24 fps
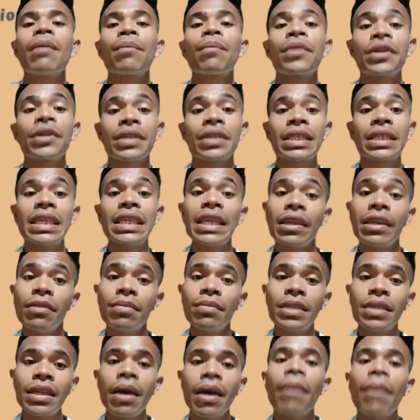
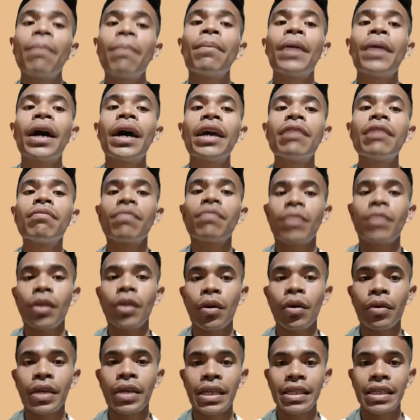perceived by
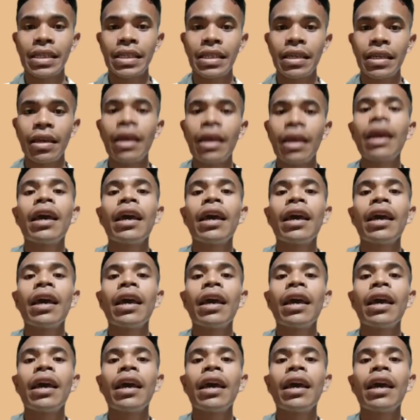employees.